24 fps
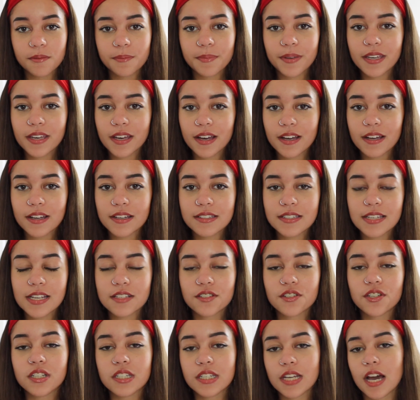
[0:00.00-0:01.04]
because
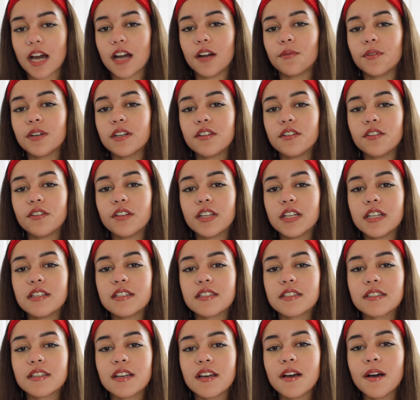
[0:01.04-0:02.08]
that's just how I want to do
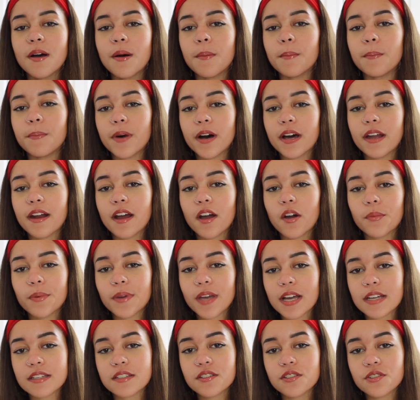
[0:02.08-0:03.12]
this. But I hope you
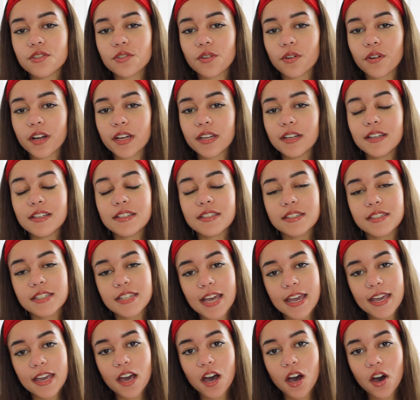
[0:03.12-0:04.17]
guys enjoyed.
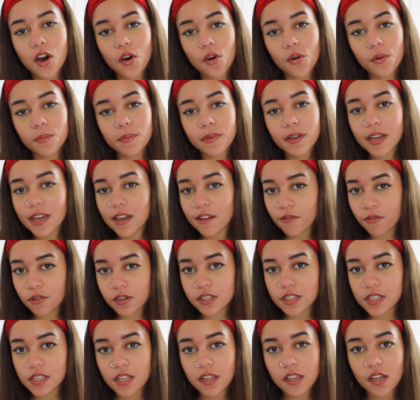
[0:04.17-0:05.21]
Stay home. If we're
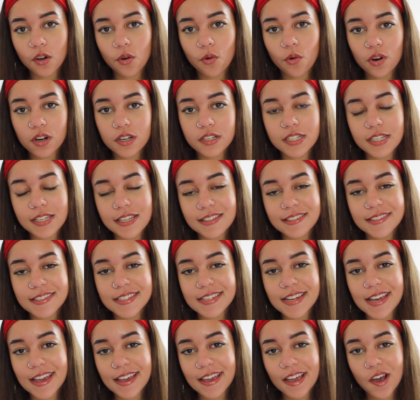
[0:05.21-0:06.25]
still in quarantine,
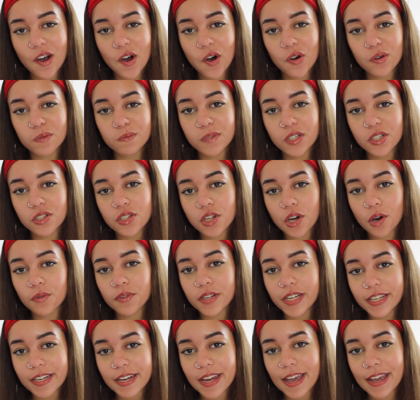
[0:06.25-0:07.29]
stay home. You don't
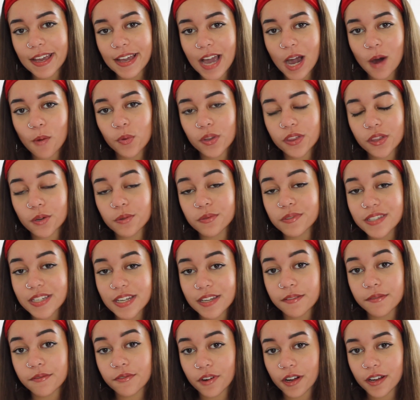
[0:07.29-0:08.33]
need to hang out with those
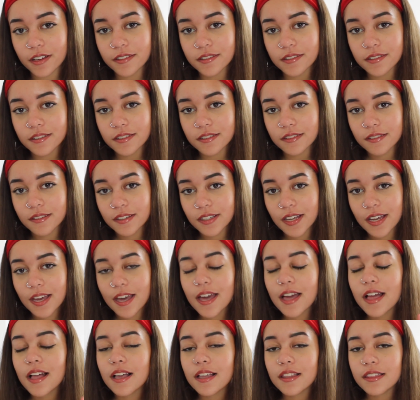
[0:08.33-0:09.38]
10 friends.
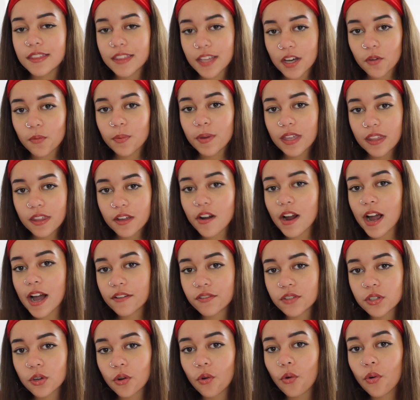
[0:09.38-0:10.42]
They'll be there
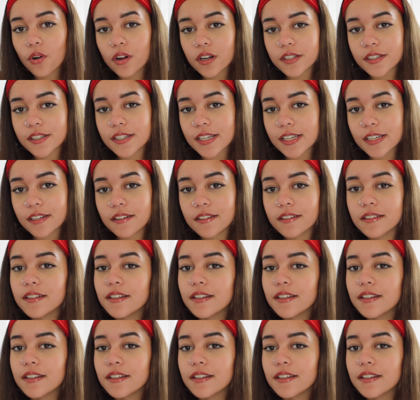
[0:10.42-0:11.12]
after quarantine.